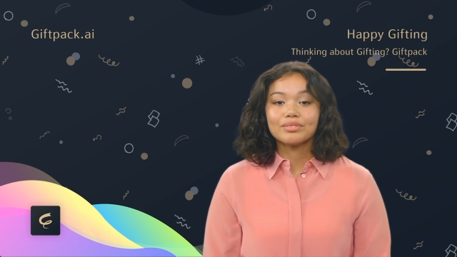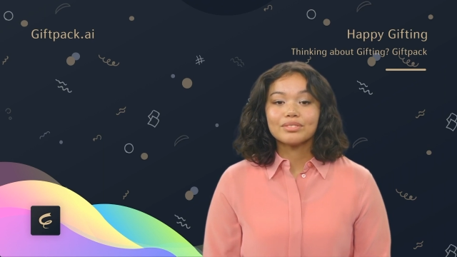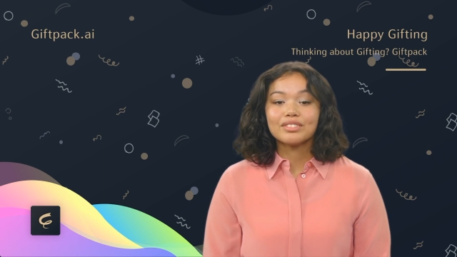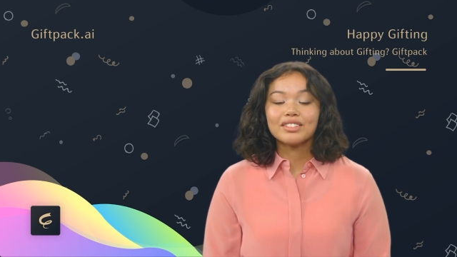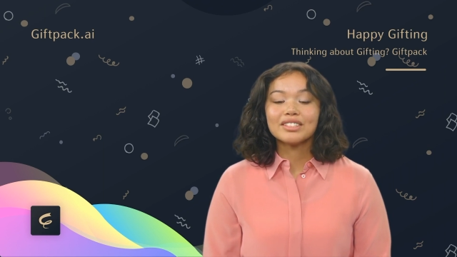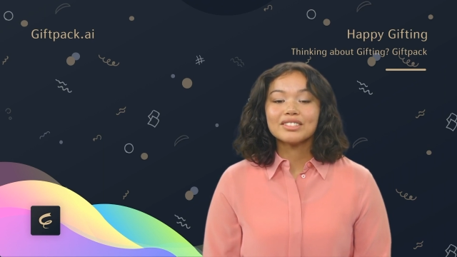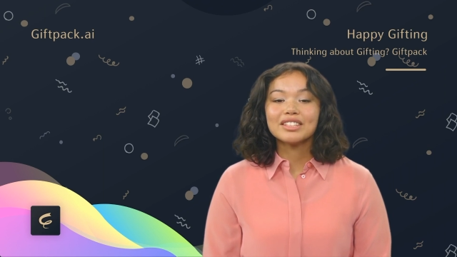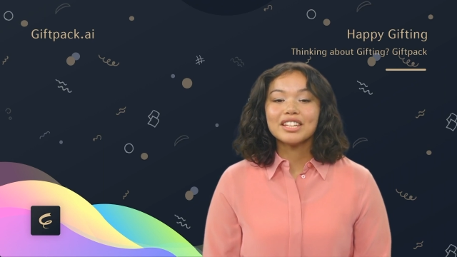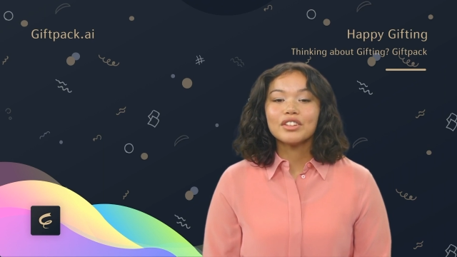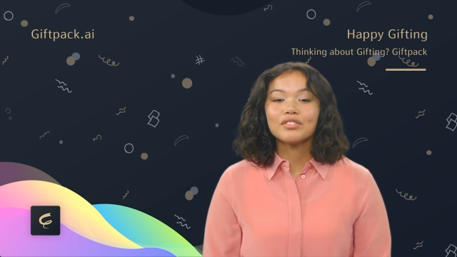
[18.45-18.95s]

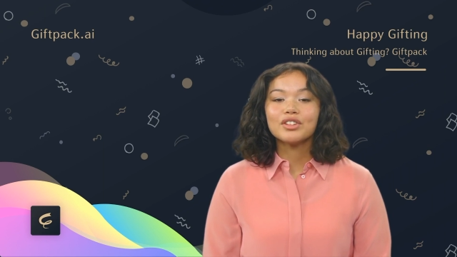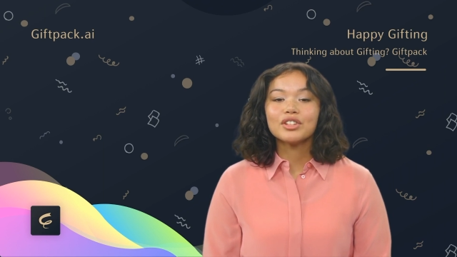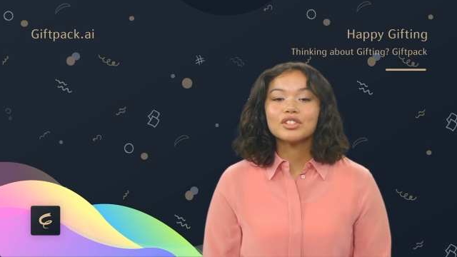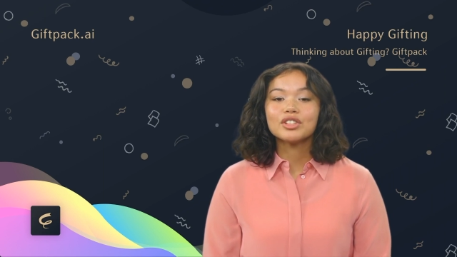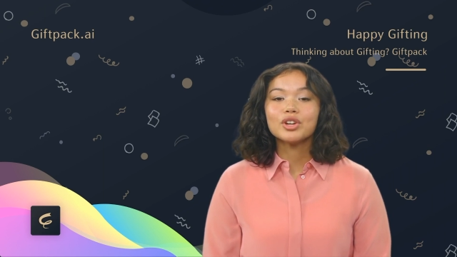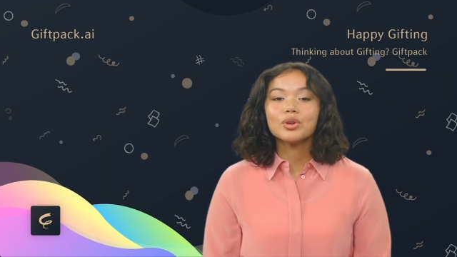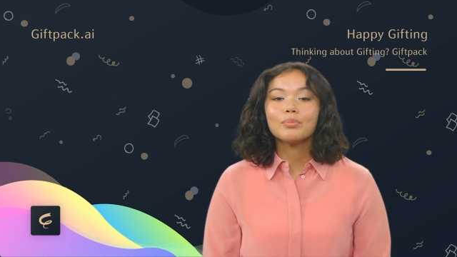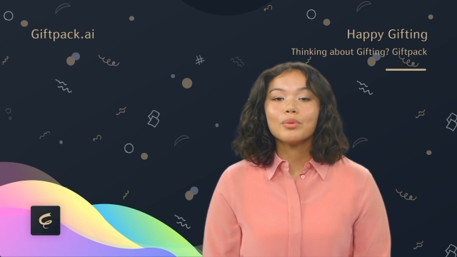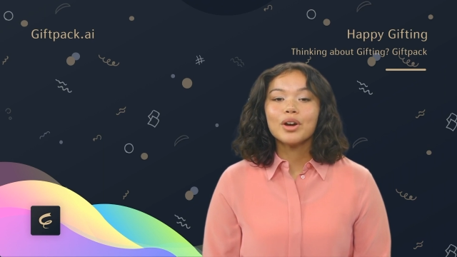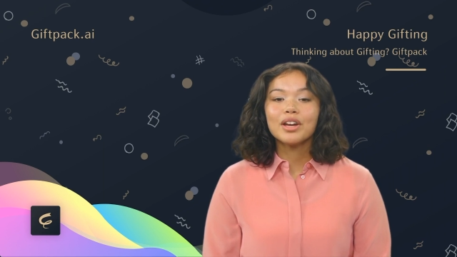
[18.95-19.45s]
Discover
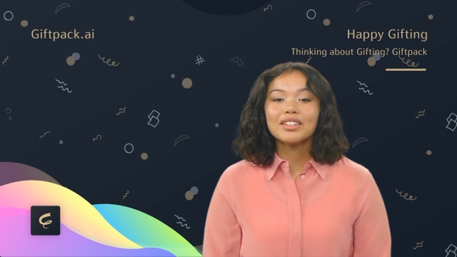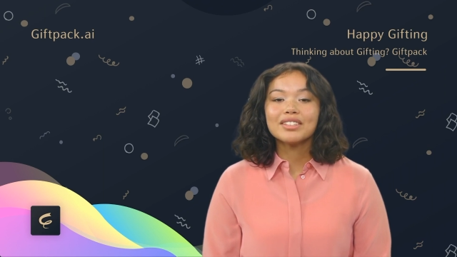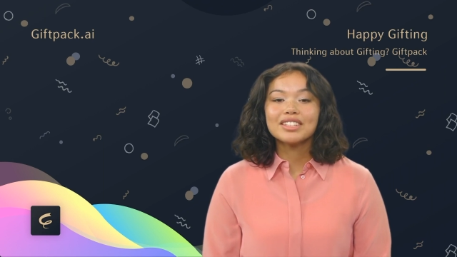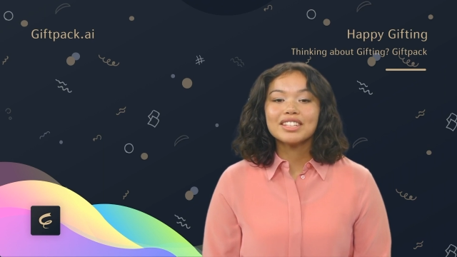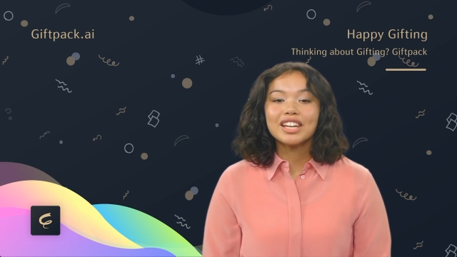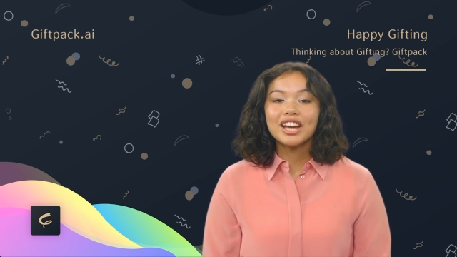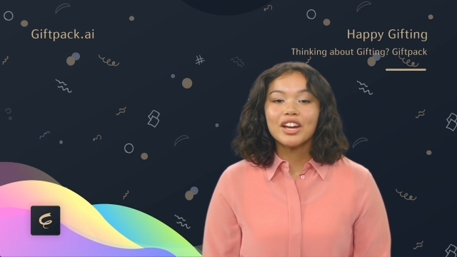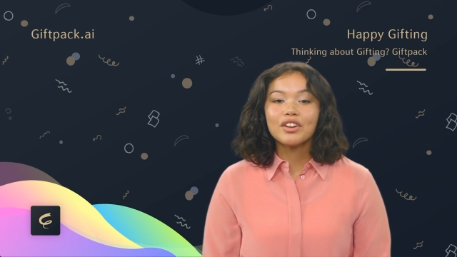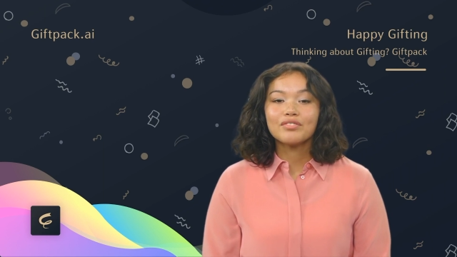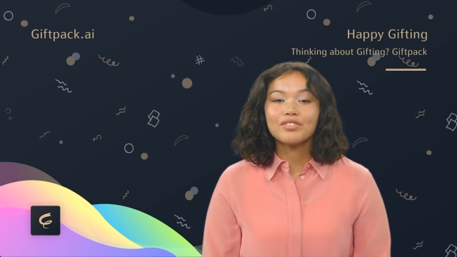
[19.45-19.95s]
tier
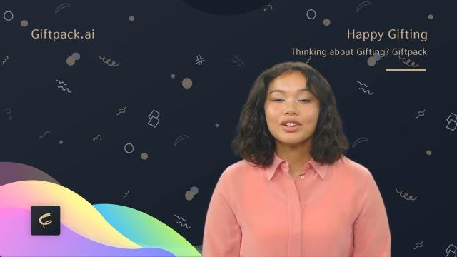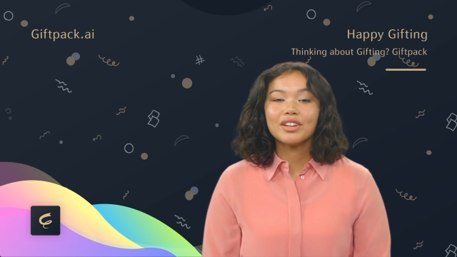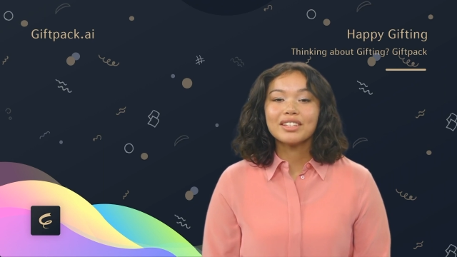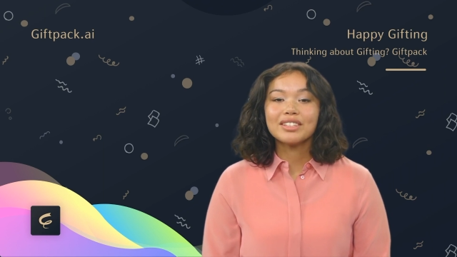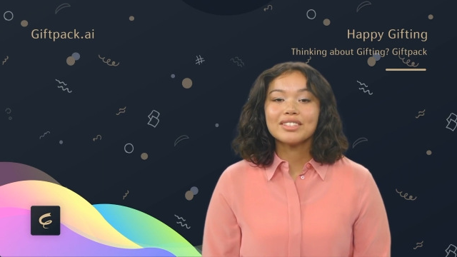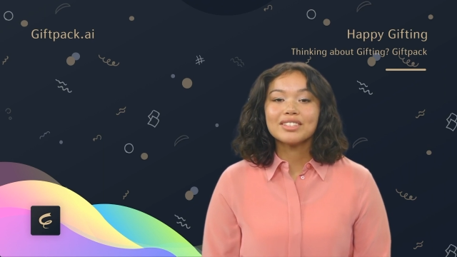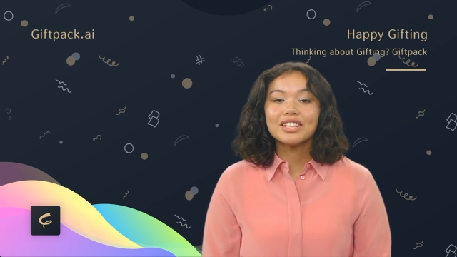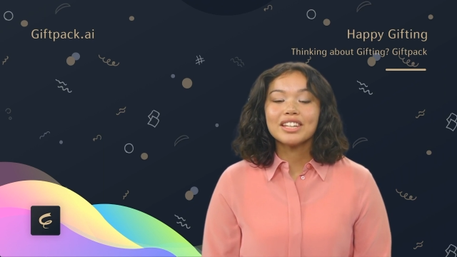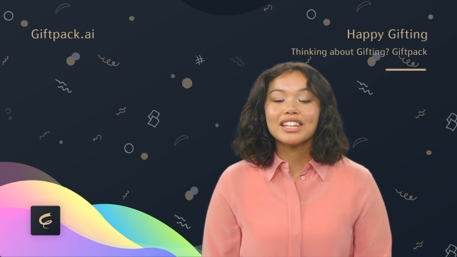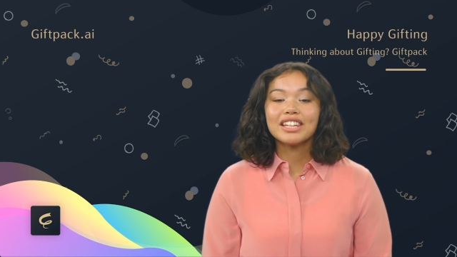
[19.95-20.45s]
pricing
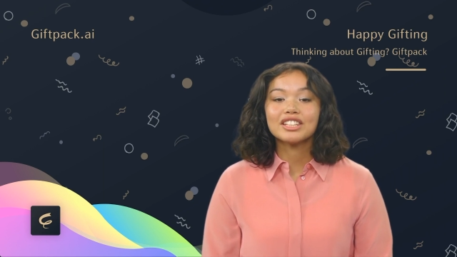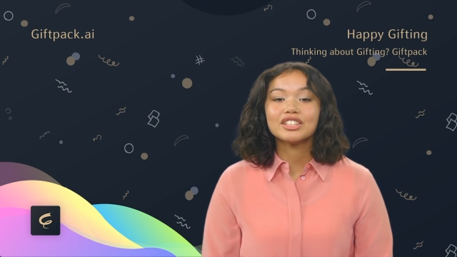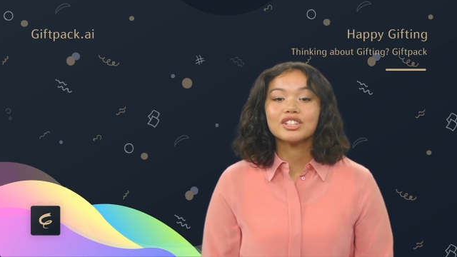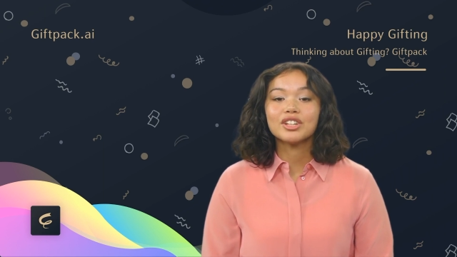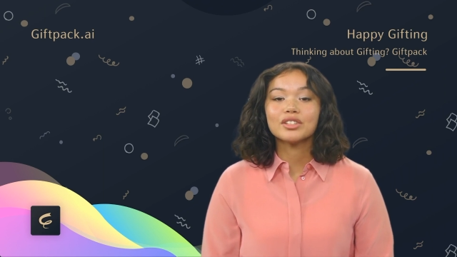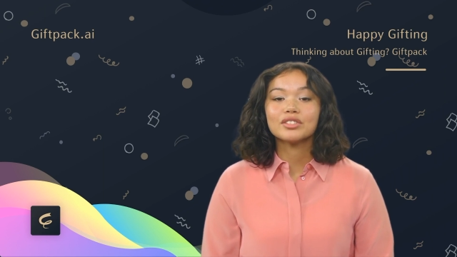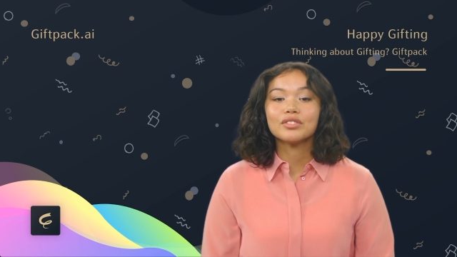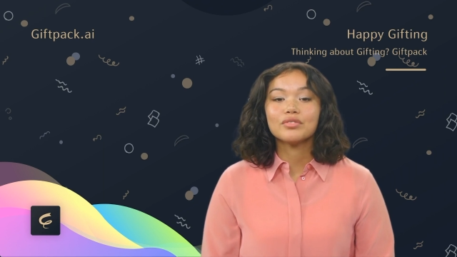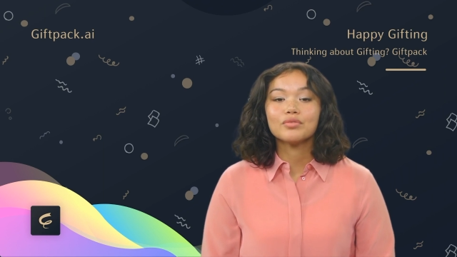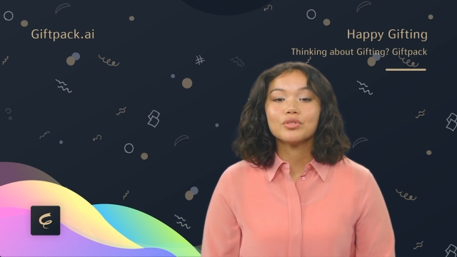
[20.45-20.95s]
effortlessly in
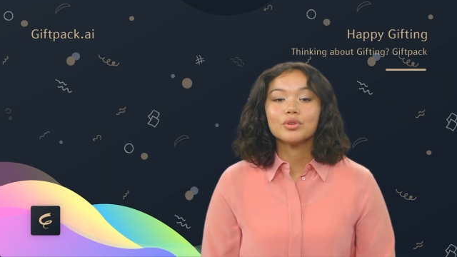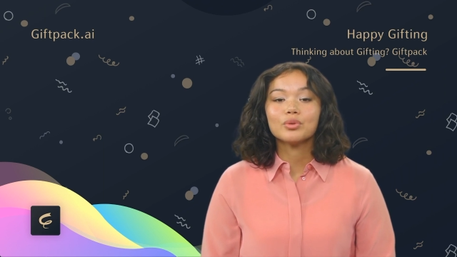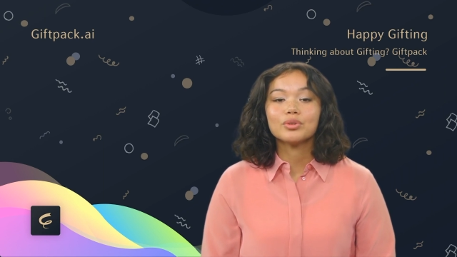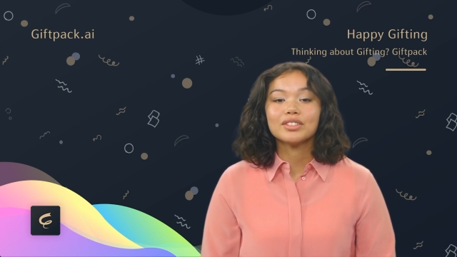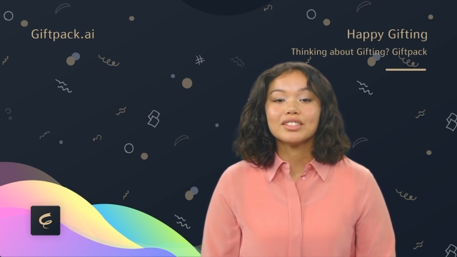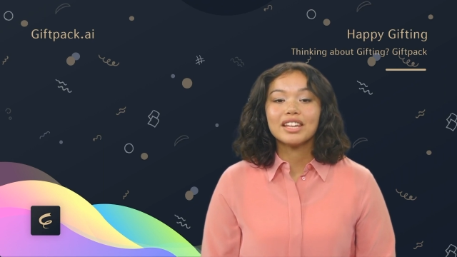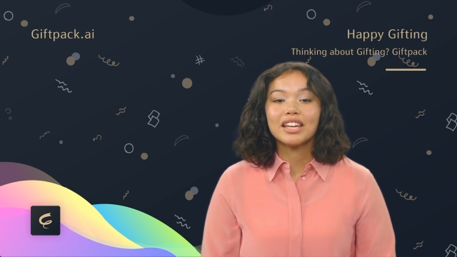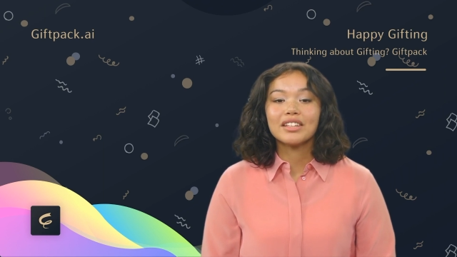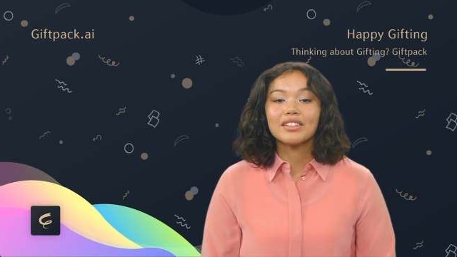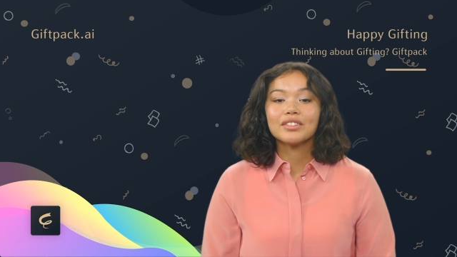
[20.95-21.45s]
just a few
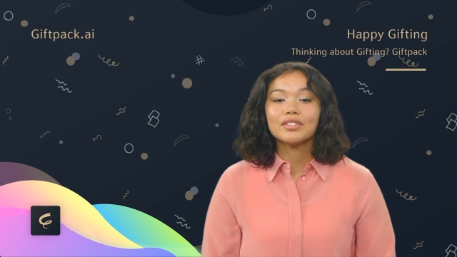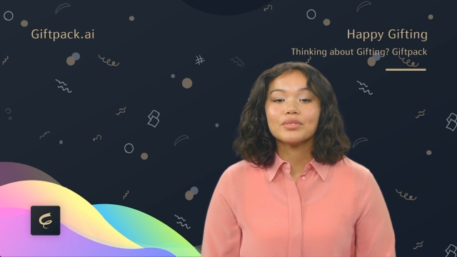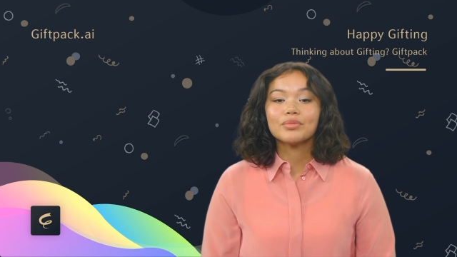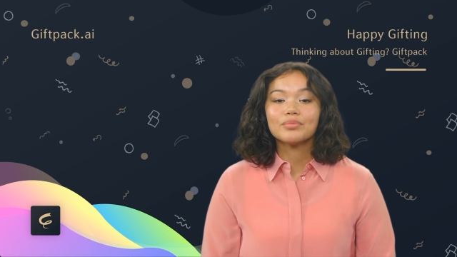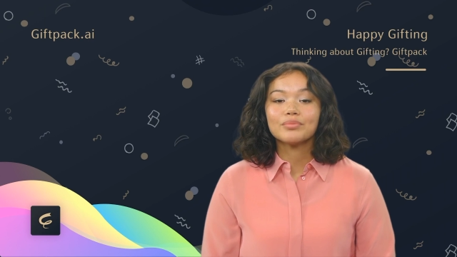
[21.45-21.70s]
steps.